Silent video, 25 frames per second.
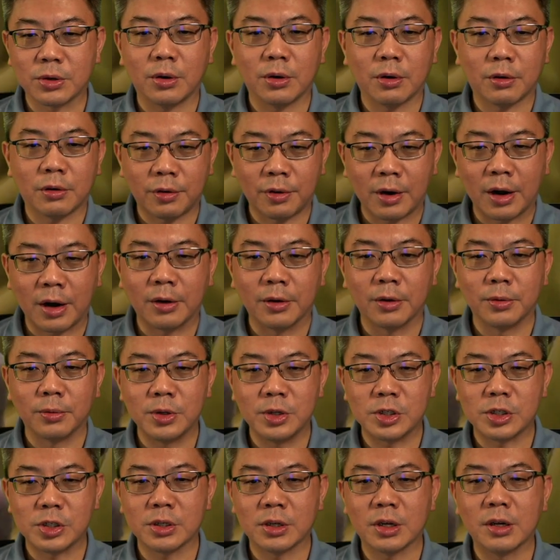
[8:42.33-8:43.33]
Krau,
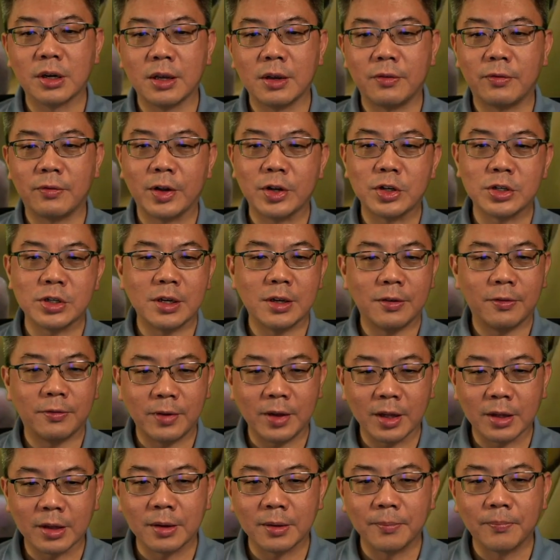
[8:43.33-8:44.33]
which Kirk eventually
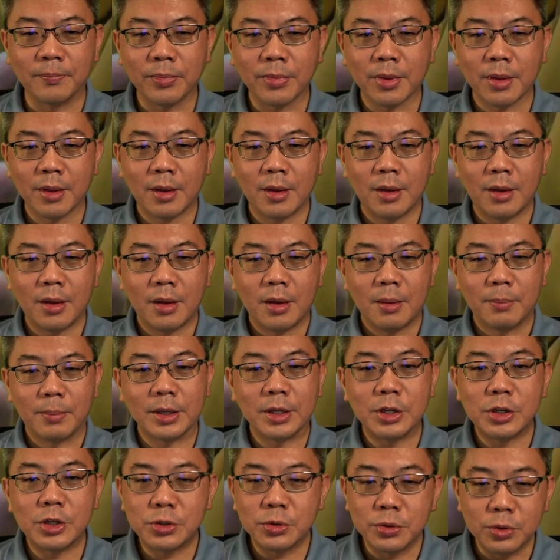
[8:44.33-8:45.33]
defeated. But
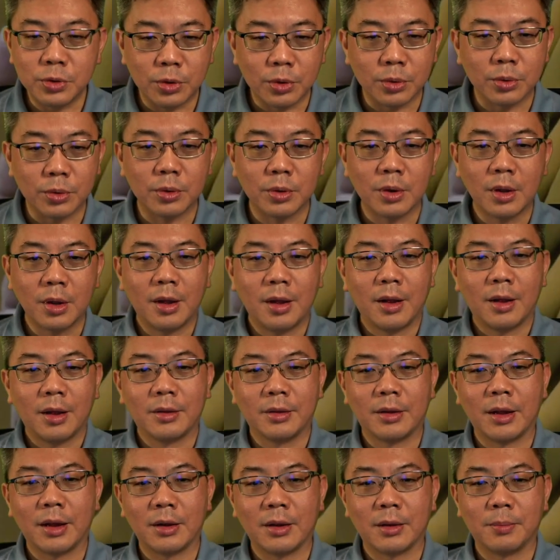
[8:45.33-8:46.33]
did you know
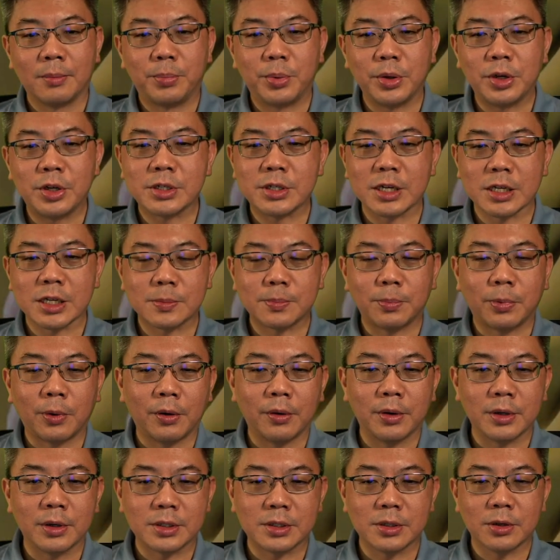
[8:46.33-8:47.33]
that a British
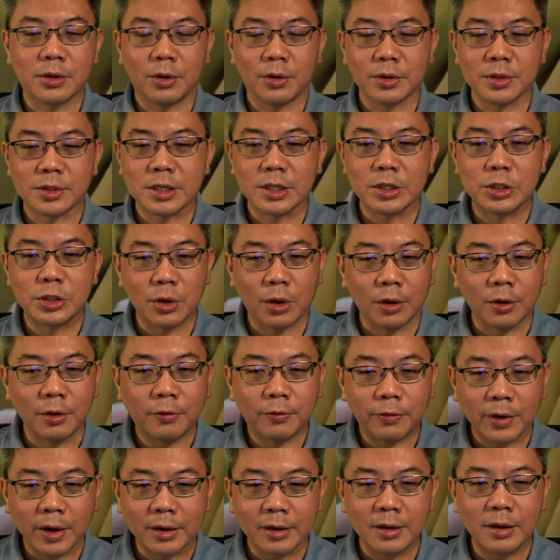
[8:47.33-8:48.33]
explorer called Sir John
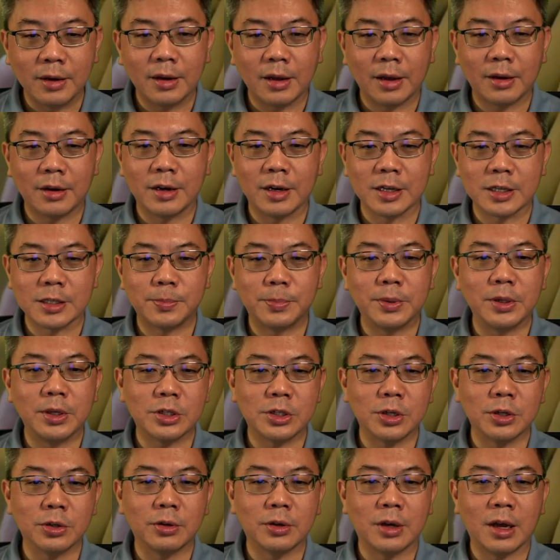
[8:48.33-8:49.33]
Franklin led an
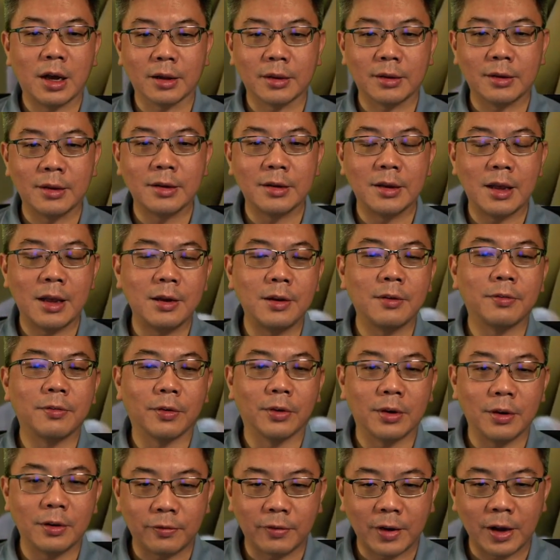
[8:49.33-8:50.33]
expedition to the Arctic in
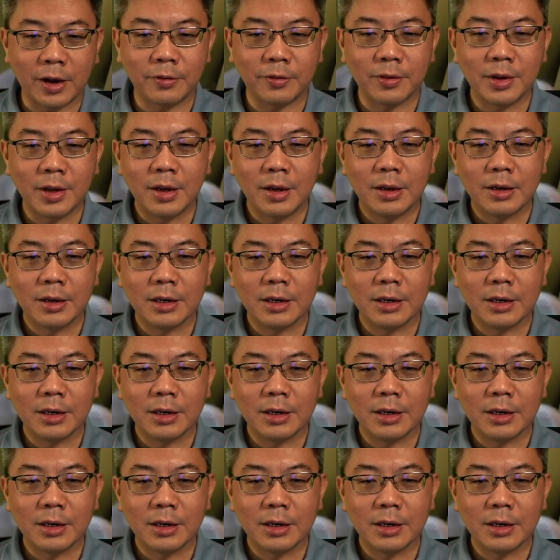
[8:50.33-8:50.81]
1845 that